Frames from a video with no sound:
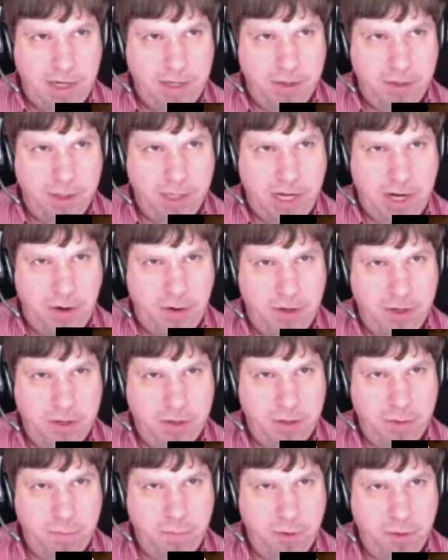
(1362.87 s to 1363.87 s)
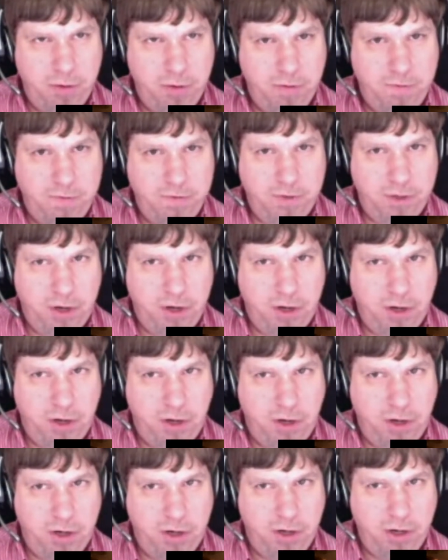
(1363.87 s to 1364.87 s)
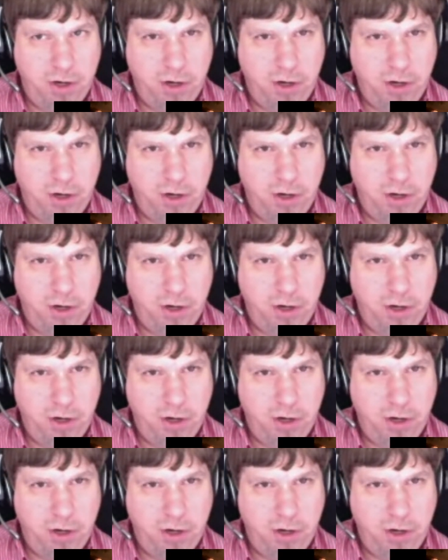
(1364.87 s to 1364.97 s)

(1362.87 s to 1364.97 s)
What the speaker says: and her character moves are